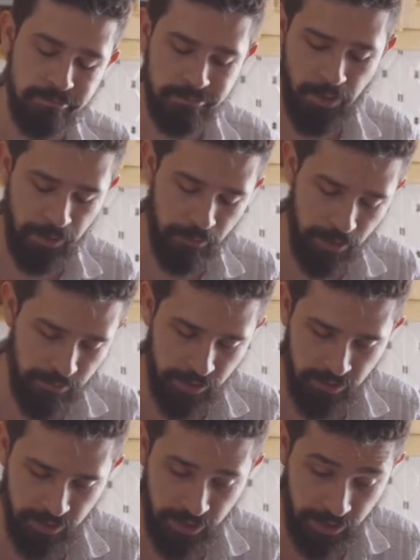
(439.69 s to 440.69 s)
Nothing really
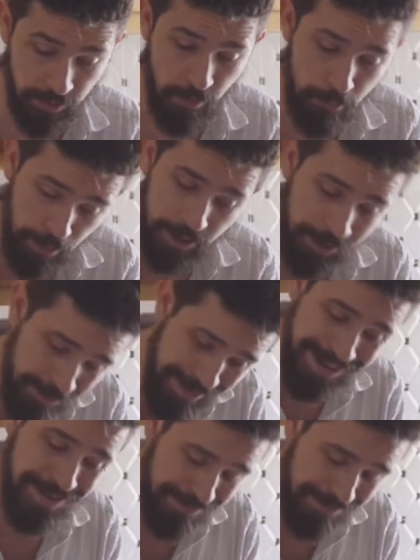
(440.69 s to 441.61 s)
fixes a hangover, but it'll make you